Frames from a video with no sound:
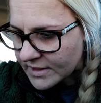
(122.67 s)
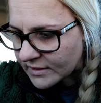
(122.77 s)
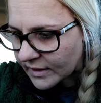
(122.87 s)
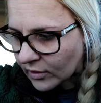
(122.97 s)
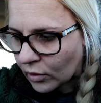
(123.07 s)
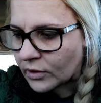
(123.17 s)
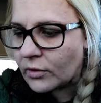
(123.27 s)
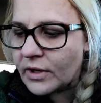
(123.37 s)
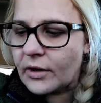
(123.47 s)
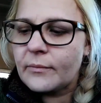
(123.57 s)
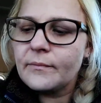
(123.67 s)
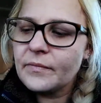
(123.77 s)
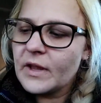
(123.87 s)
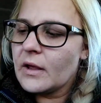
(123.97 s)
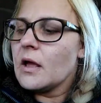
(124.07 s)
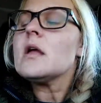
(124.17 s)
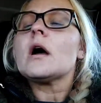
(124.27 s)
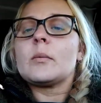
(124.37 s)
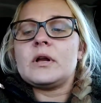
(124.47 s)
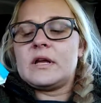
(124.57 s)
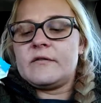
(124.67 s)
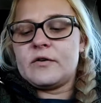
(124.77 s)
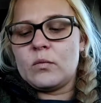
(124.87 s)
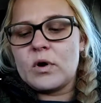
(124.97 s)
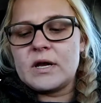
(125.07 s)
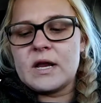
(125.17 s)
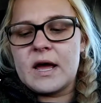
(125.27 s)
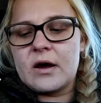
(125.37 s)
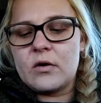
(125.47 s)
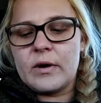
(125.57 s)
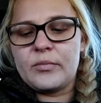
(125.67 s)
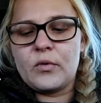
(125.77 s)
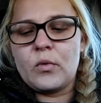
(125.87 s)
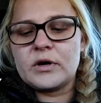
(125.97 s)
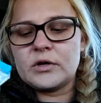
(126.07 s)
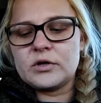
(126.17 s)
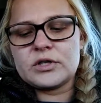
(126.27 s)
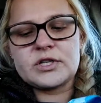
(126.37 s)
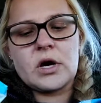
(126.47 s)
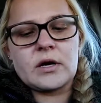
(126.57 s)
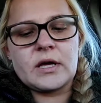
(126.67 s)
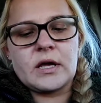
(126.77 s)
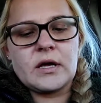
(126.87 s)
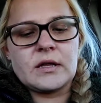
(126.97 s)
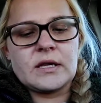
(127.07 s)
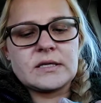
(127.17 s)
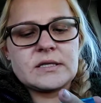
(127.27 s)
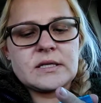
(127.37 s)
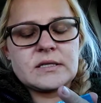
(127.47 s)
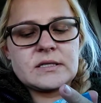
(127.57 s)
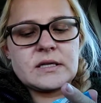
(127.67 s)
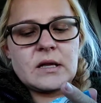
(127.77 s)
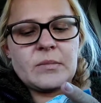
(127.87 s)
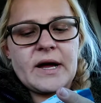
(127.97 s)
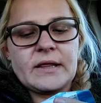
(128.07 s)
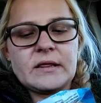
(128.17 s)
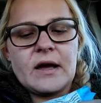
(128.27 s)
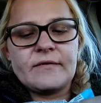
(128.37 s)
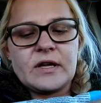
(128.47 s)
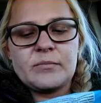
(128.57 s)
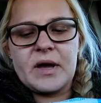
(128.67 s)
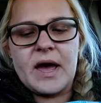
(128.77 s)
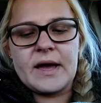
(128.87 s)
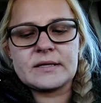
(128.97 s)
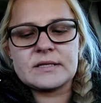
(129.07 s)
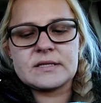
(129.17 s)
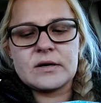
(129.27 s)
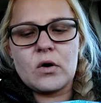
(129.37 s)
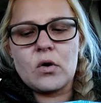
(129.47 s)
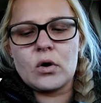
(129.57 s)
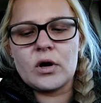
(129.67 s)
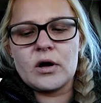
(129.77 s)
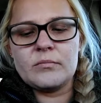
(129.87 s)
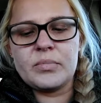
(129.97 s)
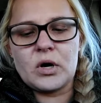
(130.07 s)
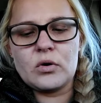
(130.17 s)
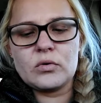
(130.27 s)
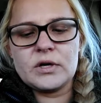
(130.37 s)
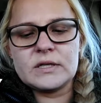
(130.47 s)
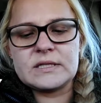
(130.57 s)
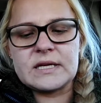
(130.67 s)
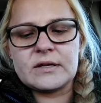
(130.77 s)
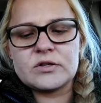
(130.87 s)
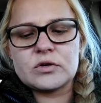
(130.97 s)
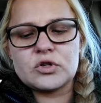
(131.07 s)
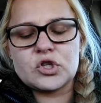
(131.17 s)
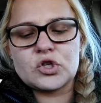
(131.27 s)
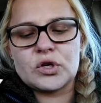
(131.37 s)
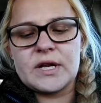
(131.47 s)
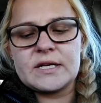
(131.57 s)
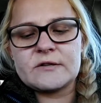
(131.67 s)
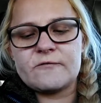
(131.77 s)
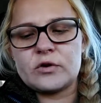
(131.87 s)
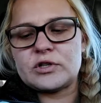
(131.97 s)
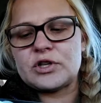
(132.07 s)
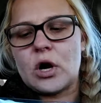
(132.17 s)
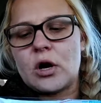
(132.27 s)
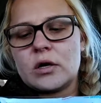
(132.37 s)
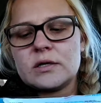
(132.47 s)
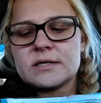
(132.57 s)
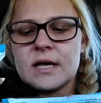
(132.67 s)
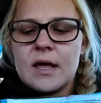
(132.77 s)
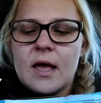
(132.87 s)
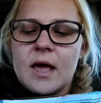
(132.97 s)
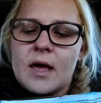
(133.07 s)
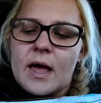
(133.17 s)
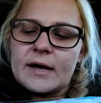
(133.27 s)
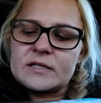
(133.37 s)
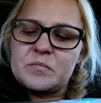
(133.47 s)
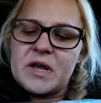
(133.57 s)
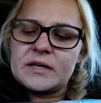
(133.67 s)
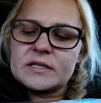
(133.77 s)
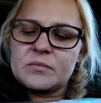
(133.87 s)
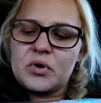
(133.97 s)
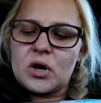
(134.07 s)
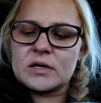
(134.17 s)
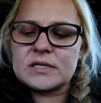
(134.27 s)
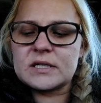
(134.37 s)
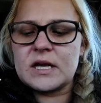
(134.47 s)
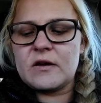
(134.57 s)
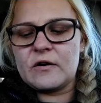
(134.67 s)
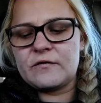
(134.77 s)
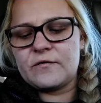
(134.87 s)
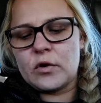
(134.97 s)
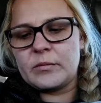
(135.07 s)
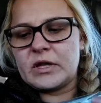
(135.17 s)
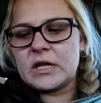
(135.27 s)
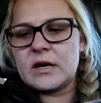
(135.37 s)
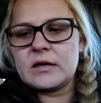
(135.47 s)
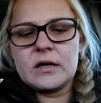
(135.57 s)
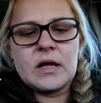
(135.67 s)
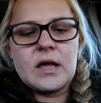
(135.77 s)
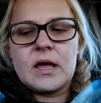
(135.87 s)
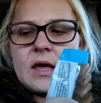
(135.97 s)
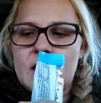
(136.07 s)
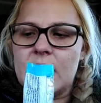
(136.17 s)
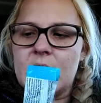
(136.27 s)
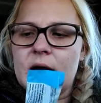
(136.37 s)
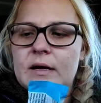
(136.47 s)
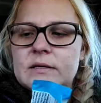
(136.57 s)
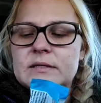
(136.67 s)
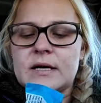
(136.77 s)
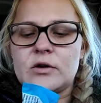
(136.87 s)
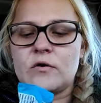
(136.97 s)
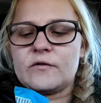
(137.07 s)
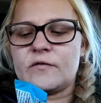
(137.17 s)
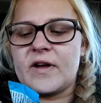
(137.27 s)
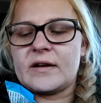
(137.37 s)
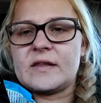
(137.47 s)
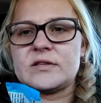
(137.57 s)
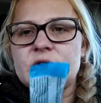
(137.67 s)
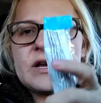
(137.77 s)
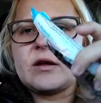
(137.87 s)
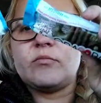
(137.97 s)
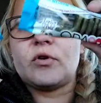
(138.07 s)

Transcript: it's in the oh no here. I'm gonna give her one now and put one in her stocking. This is by Loving Pets Aura Bone Dental Treat for Dogs. Has mint parsley formula. And I know for a fact these are name